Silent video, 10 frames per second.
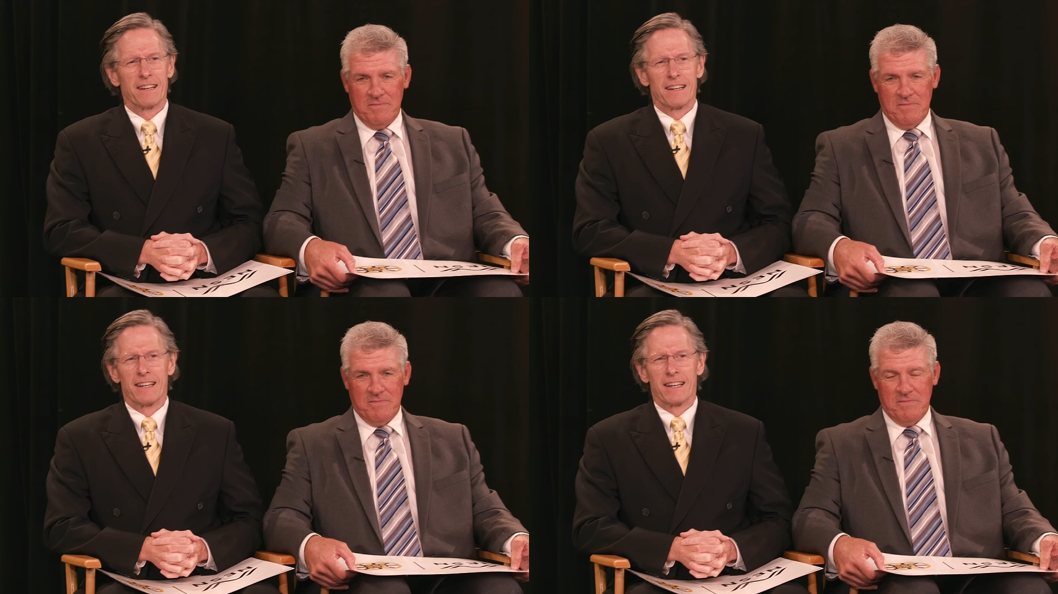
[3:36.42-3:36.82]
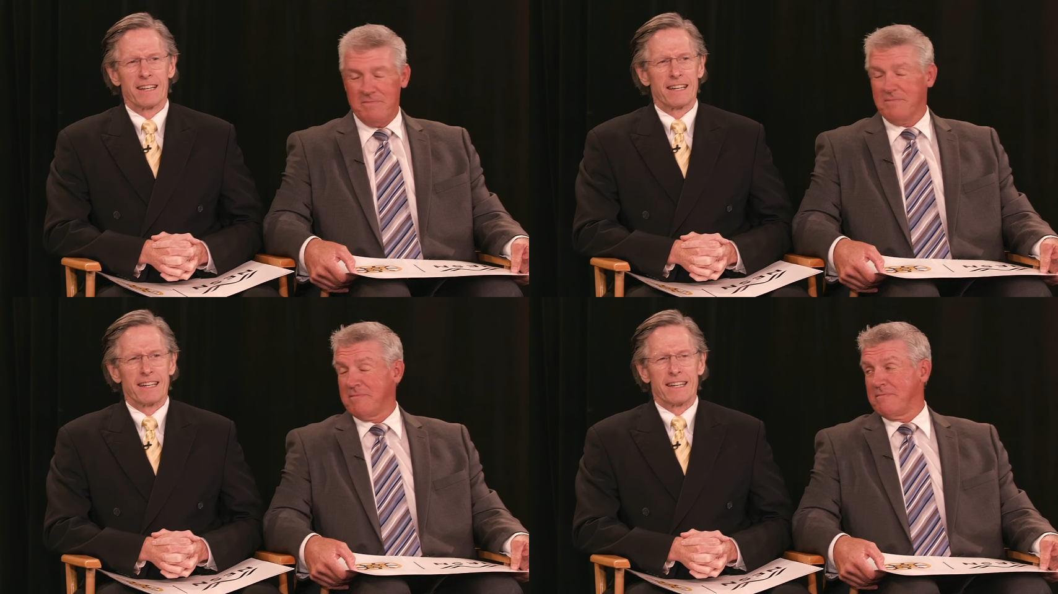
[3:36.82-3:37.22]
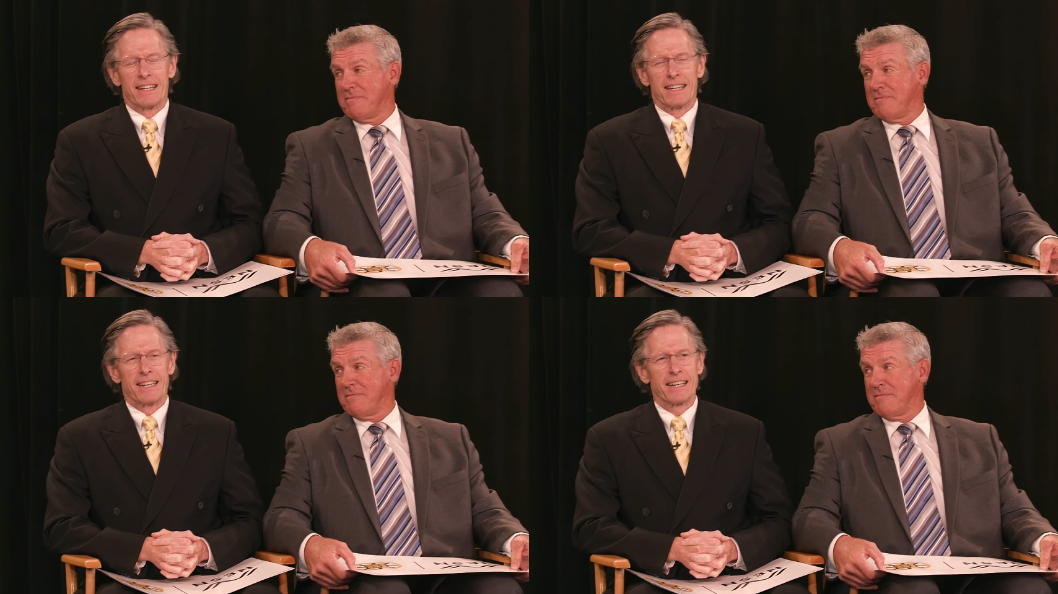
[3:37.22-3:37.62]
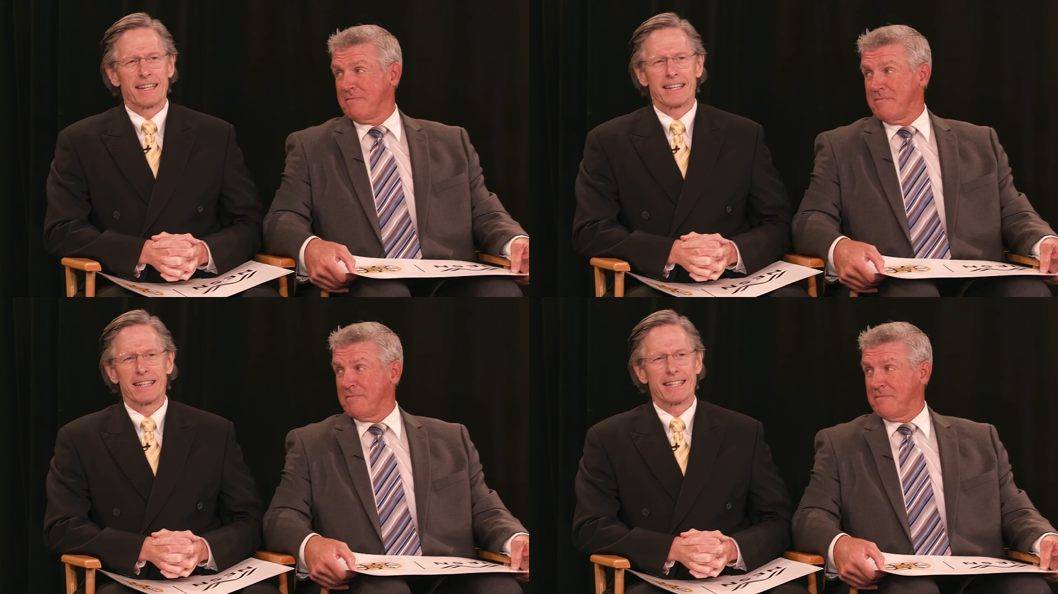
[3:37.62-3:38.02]

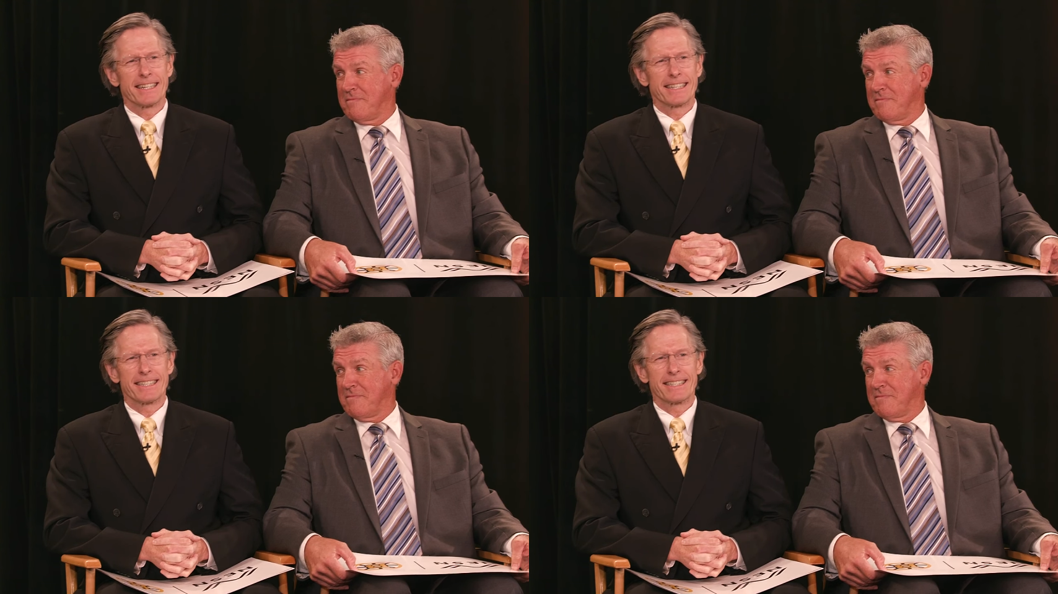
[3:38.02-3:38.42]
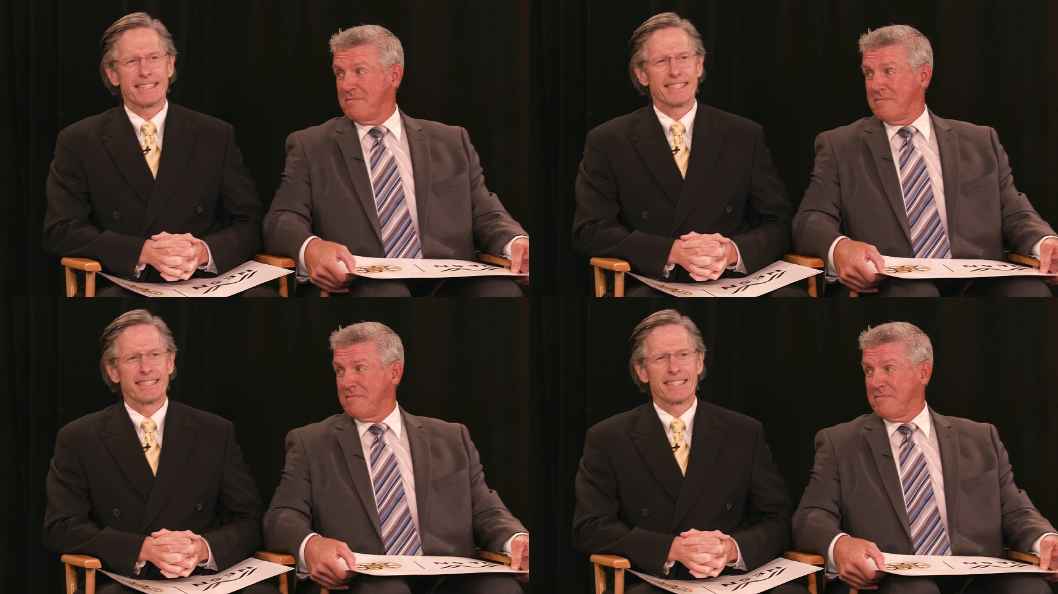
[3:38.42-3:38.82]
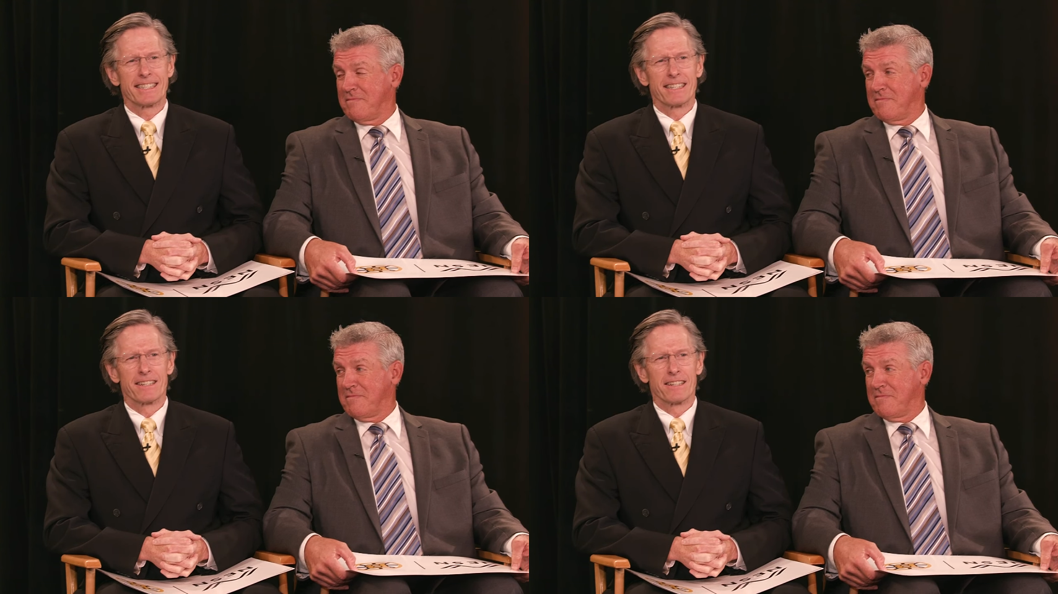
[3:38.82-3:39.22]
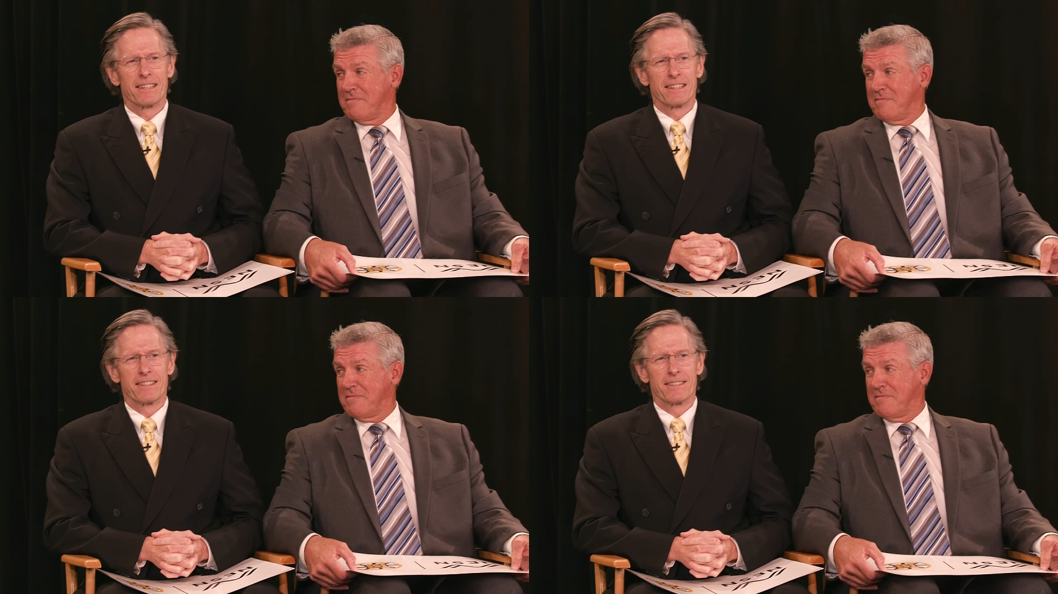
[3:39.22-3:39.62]
(no one is talking)